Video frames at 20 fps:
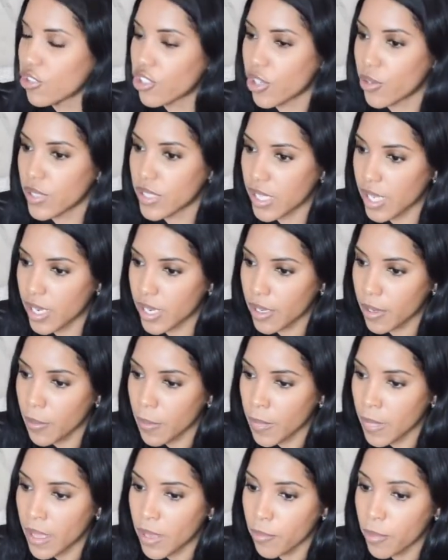So it's like,
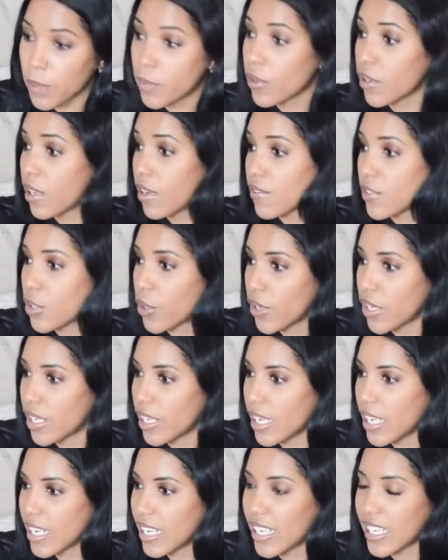people love Toya,
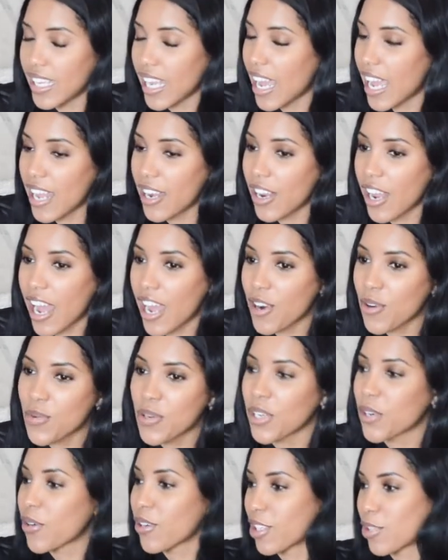and then I don't
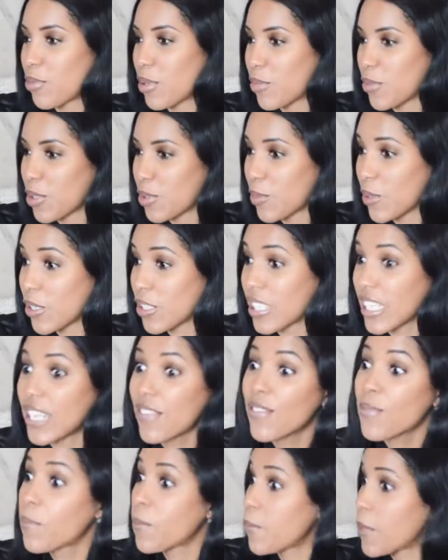want to crush people's spirits.
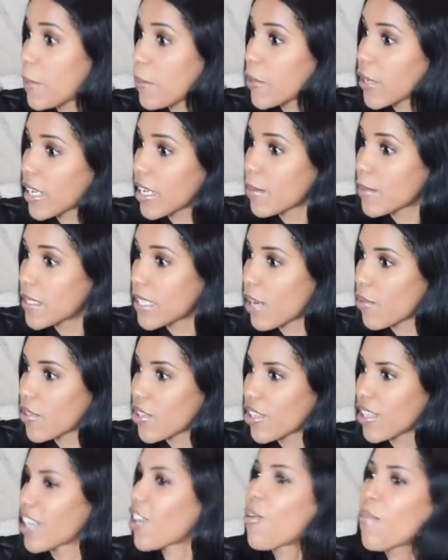Even people get upset when
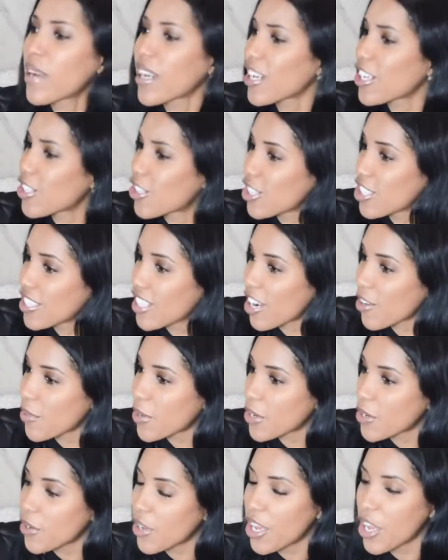they're like, oh my God, she's not
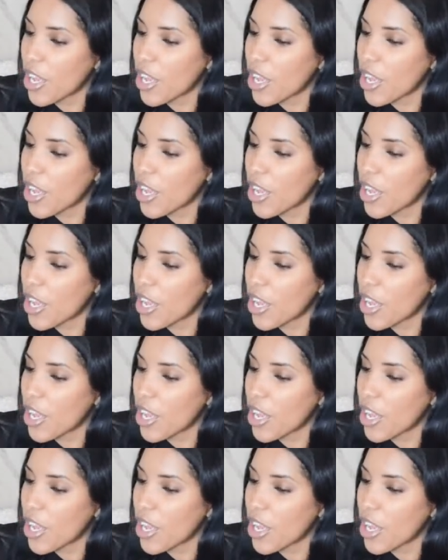real.